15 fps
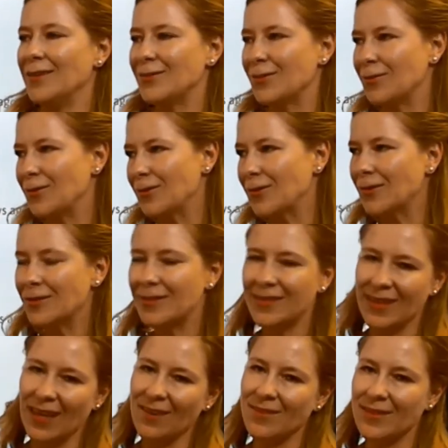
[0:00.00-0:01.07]
So you could
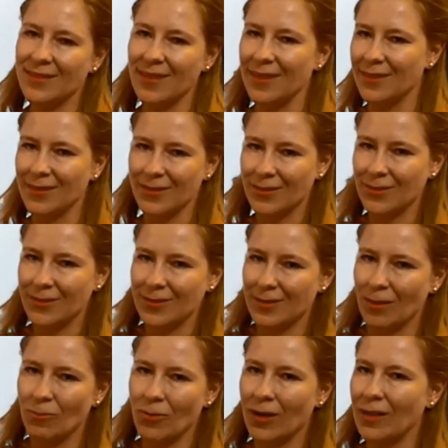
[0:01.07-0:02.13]
say the sentence to
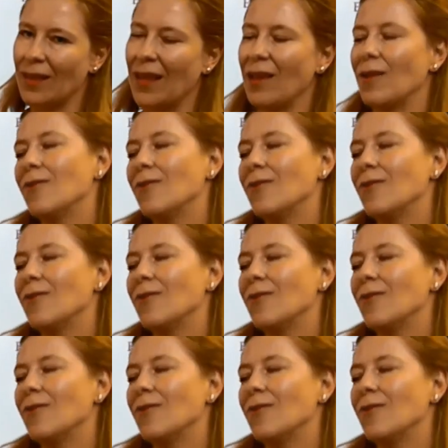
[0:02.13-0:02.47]
someone like,